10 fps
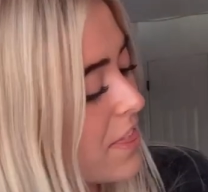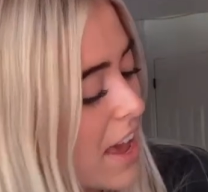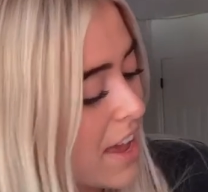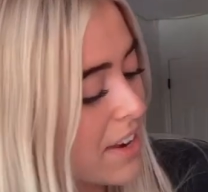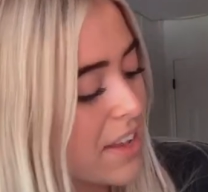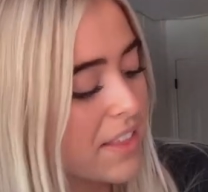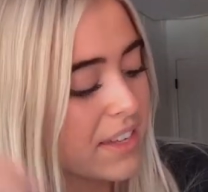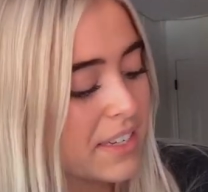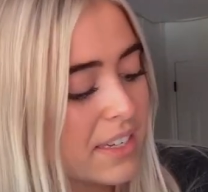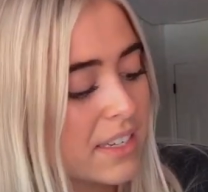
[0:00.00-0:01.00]
then
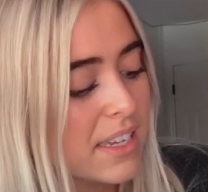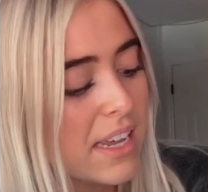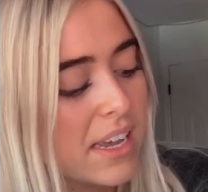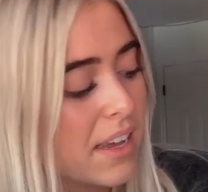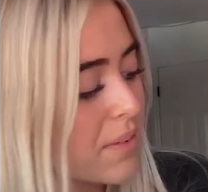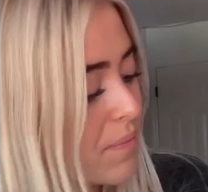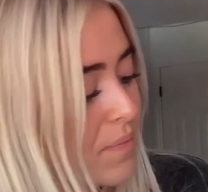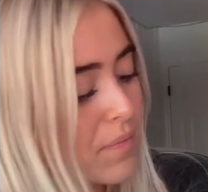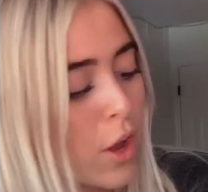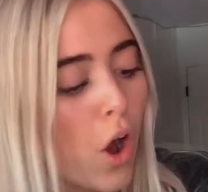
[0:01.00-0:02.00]
this is the
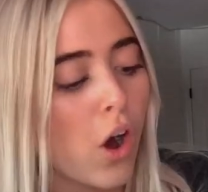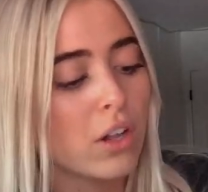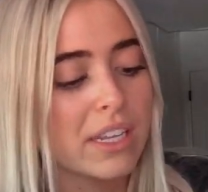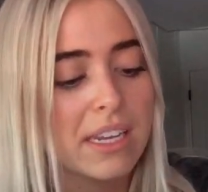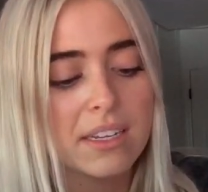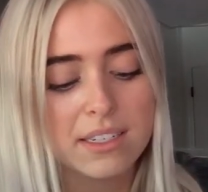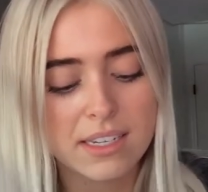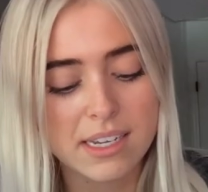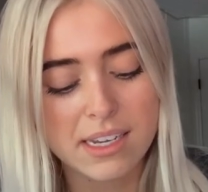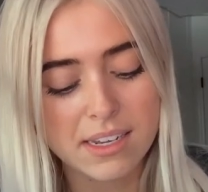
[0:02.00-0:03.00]
Olly
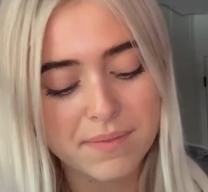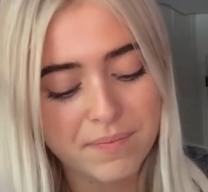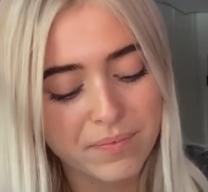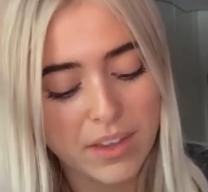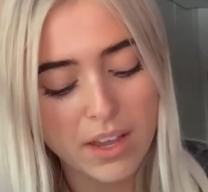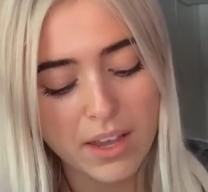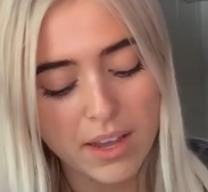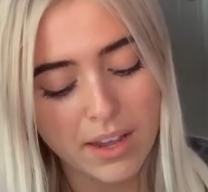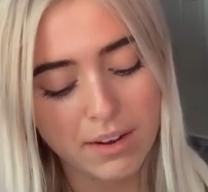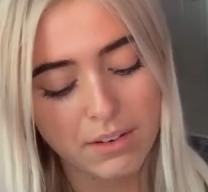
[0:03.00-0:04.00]
tee
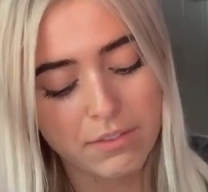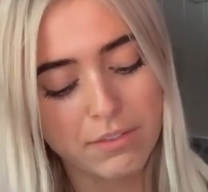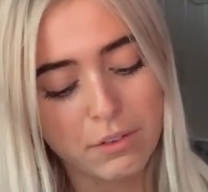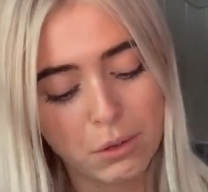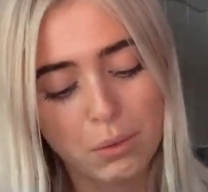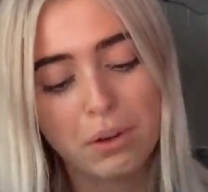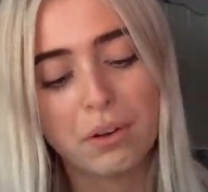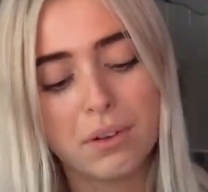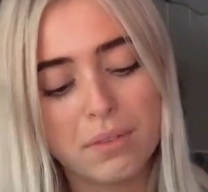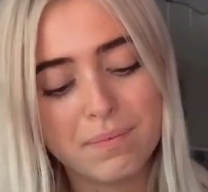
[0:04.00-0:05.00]
in
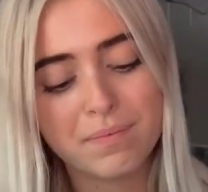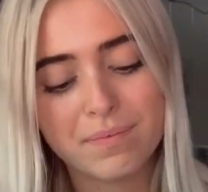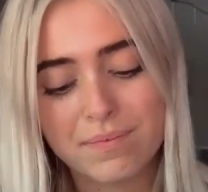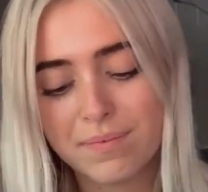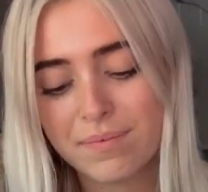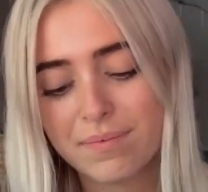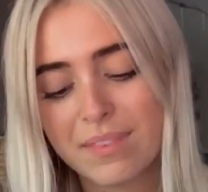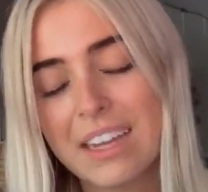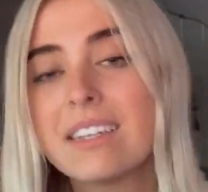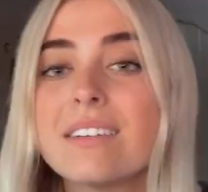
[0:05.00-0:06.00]
floral.
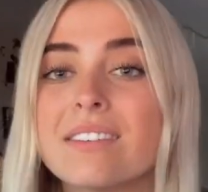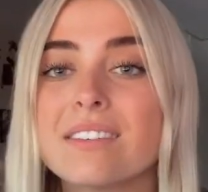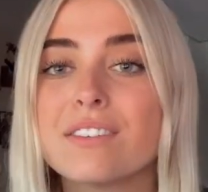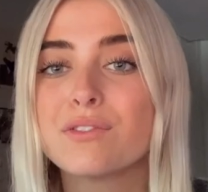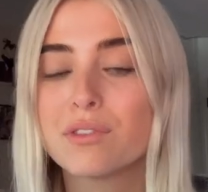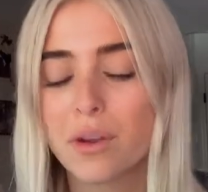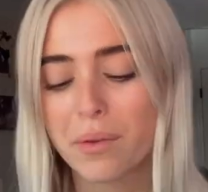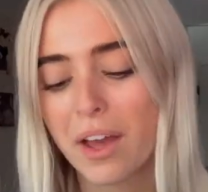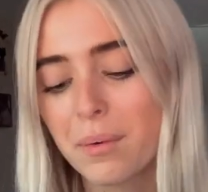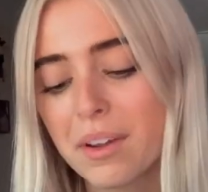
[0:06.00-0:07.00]
I didn't know
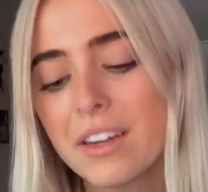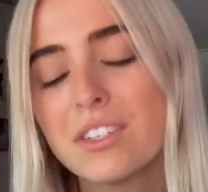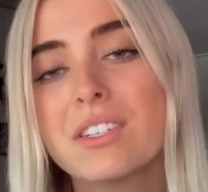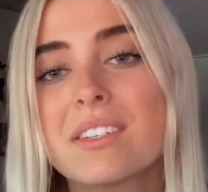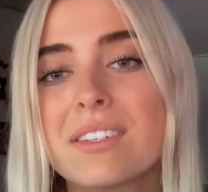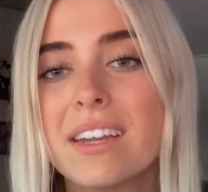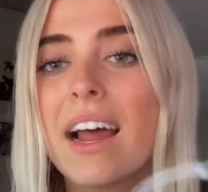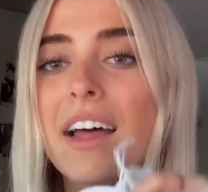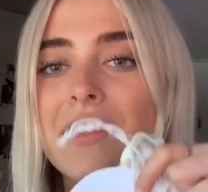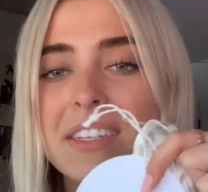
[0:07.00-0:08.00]
that one. I just it
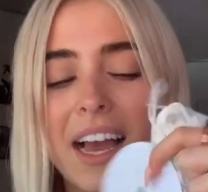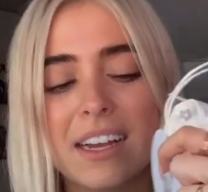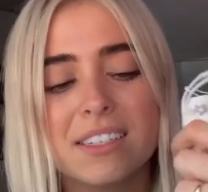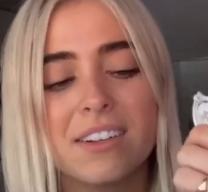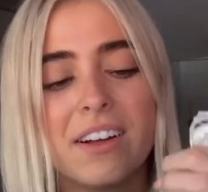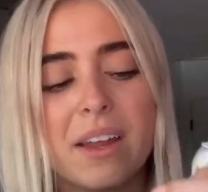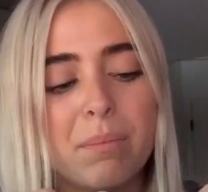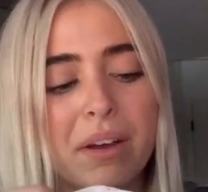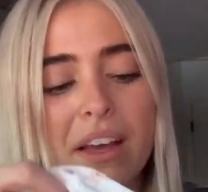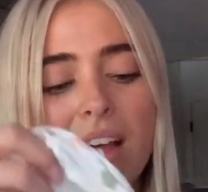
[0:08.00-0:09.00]
had the tag still on it,
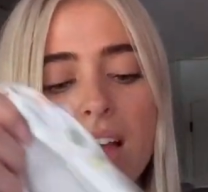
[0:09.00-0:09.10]
but